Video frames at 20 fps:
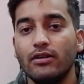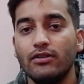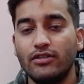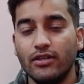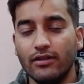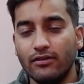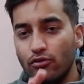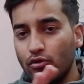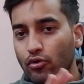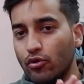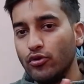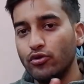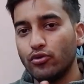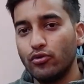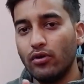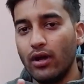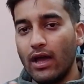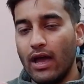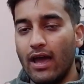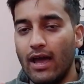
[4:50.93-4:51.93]
just go
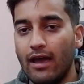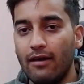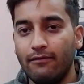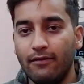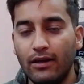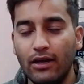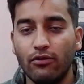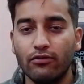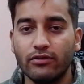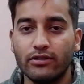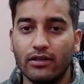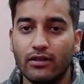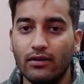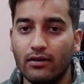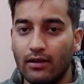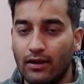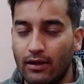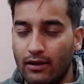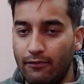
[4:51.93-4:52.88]
through every question.